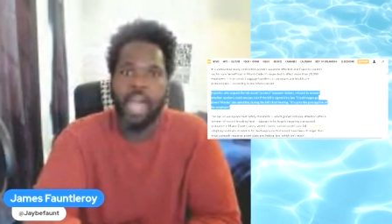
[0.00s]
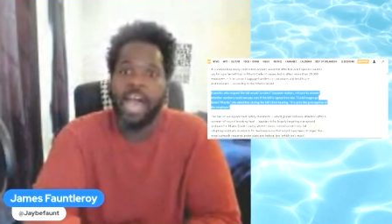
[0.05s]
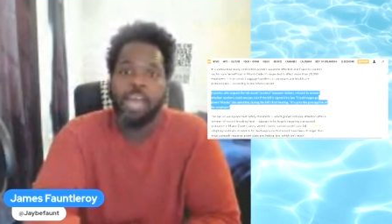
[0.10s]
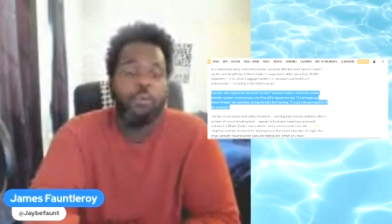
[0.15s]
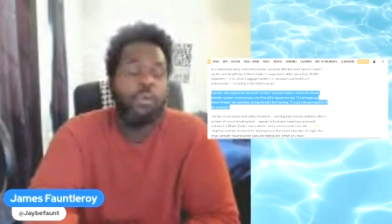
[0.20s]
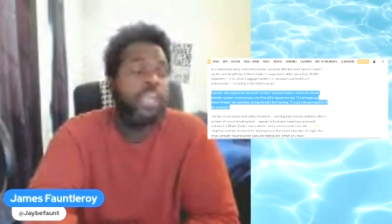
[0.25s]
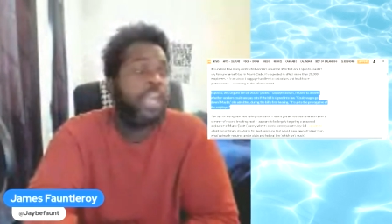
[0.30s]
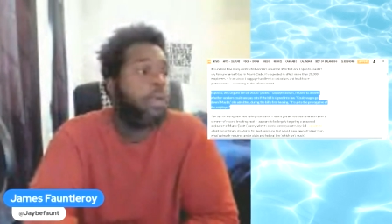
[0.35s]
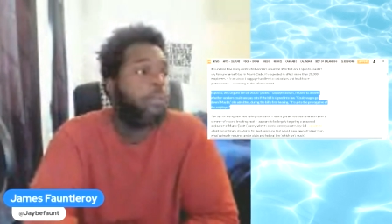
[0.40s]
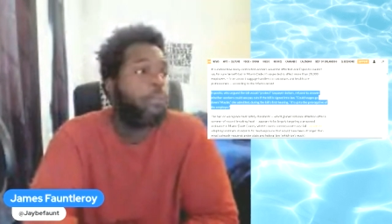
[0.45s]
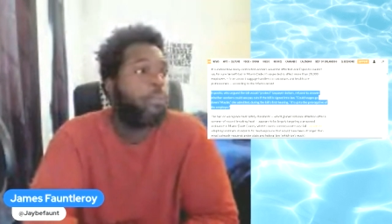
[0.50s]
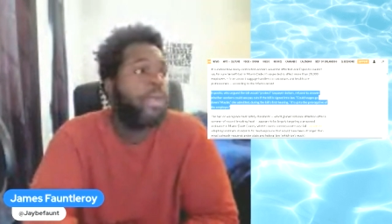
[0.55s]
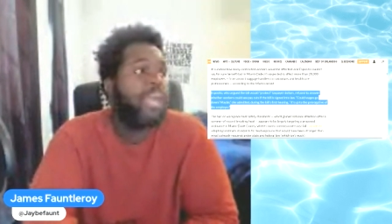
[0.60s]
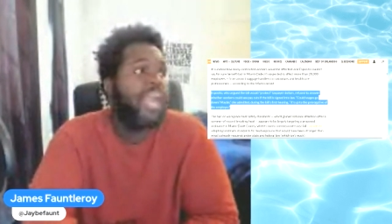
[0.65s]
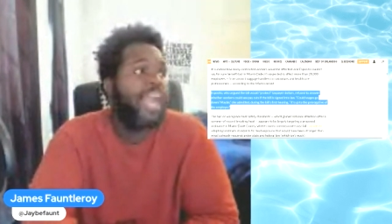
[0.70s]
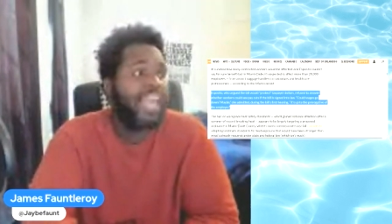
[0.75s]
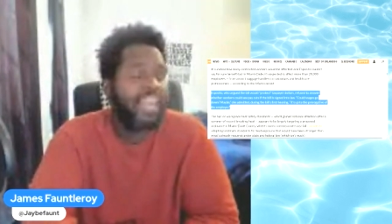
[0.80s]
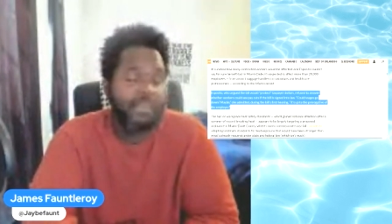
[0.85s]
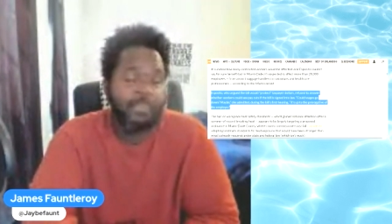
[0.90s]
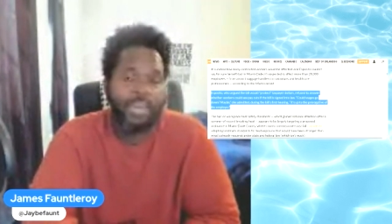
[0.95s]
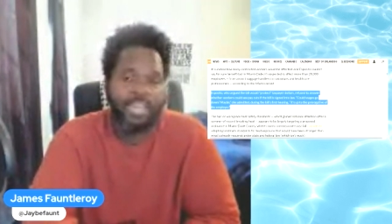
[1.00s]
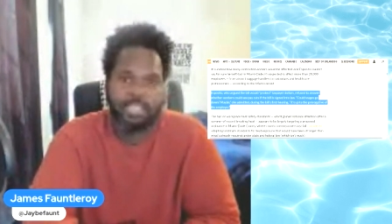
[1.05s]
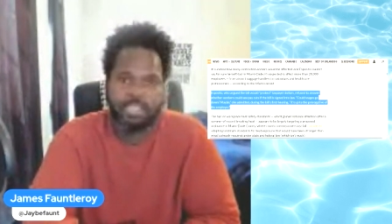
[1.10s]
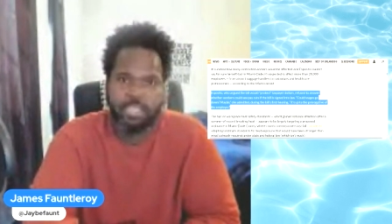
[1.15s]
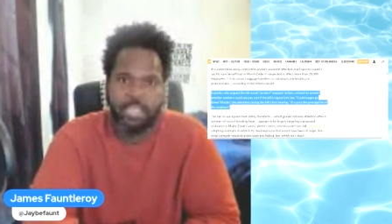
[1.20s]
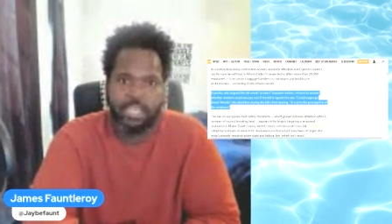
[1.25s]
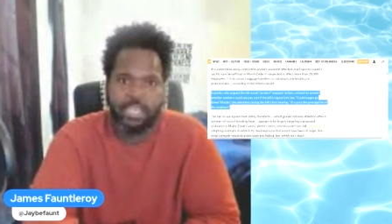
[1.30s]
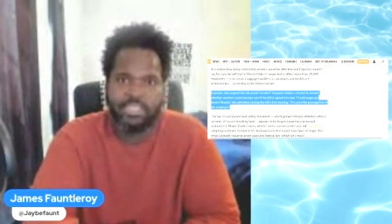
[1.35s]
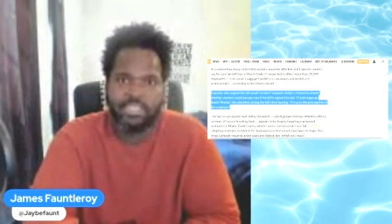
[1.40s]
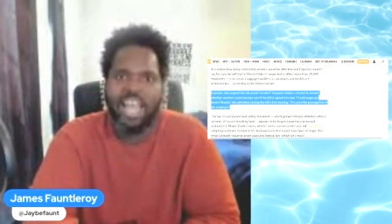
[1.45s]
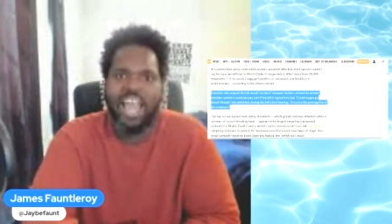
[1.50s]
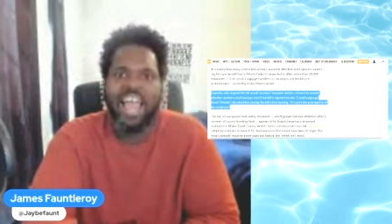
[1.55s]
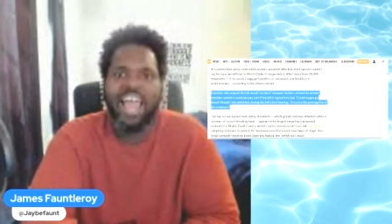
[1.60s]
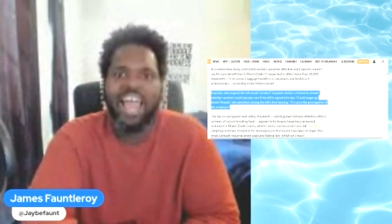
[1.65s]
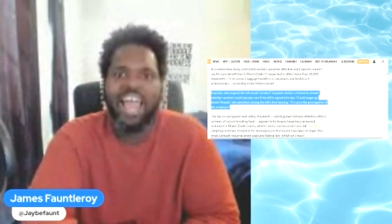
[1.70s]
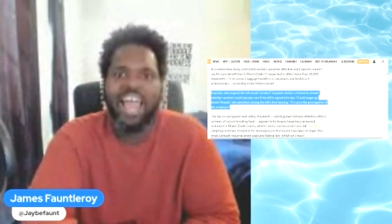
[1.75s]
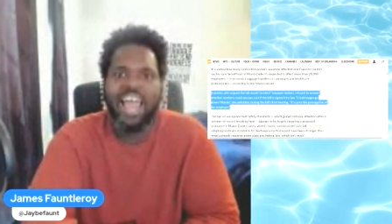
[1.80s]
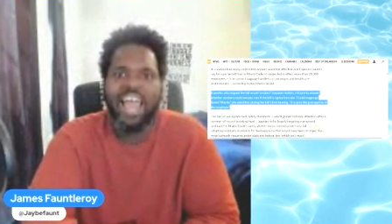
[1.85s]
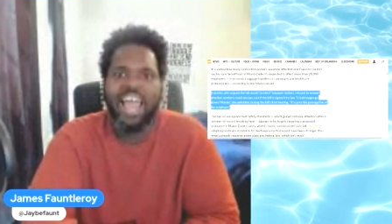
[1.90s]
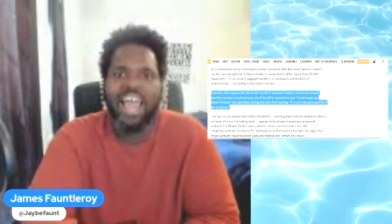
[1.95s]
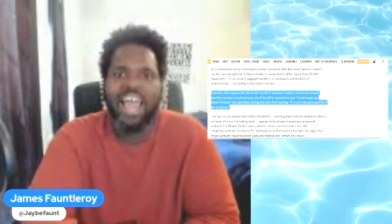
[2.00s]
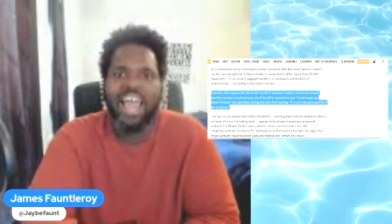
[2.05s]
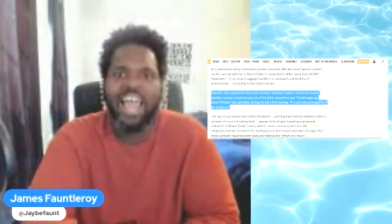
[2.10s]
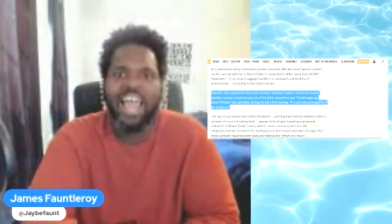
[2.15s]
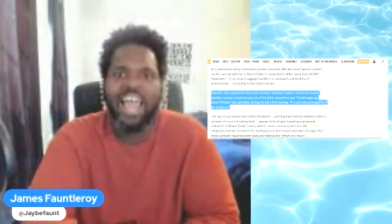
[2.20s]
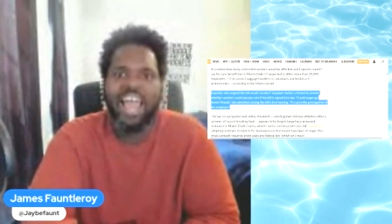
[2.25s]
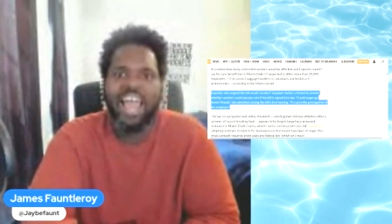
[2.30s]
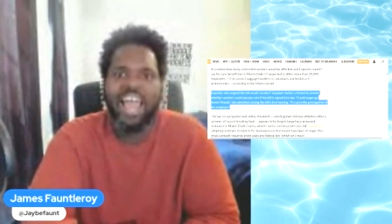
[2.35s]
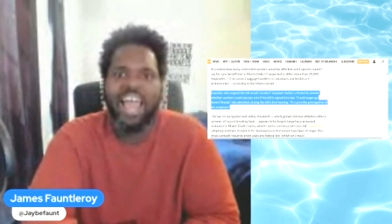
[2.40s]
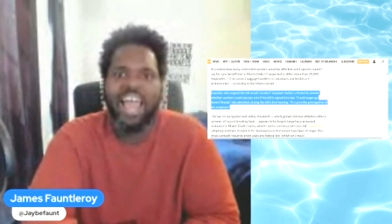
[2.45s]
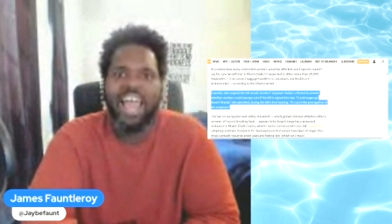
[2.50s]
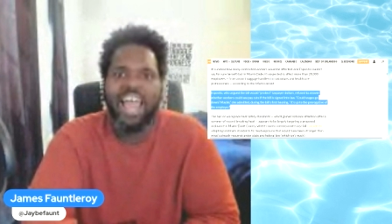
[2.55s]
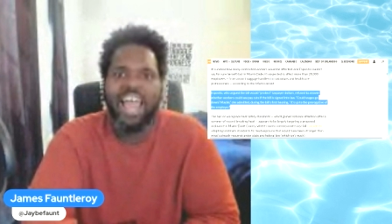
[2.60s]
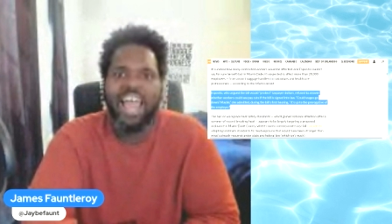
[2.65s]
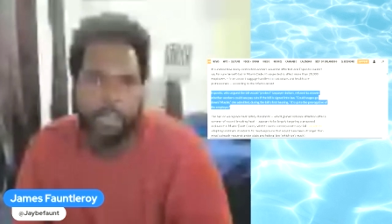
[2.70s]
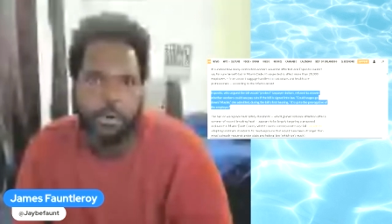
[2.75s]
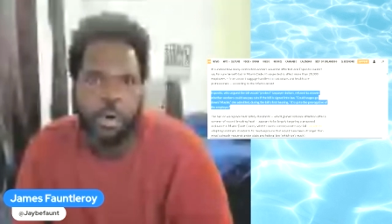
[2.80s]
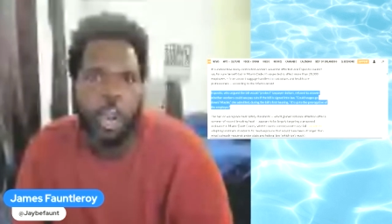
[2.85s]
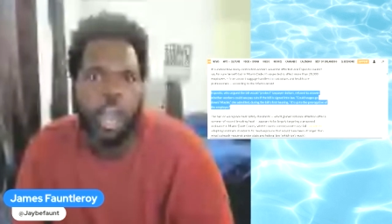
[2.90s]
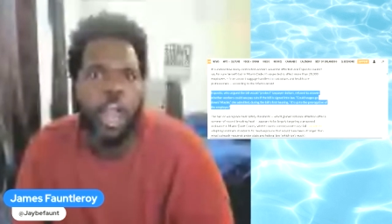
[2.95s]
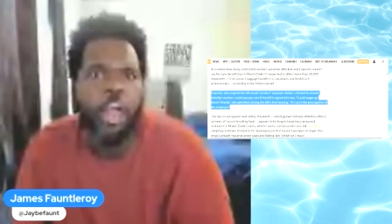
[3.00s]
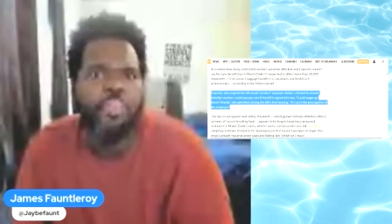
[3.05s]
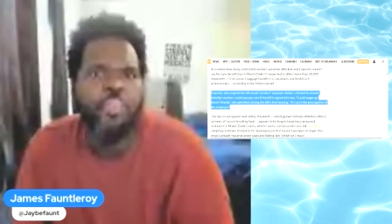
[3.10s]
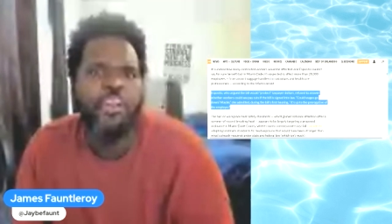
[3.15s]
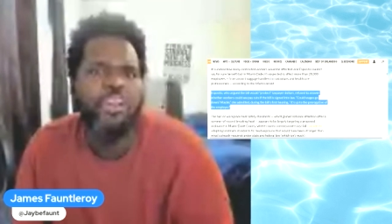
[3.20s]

I don't care what anybody says. They want that free labor.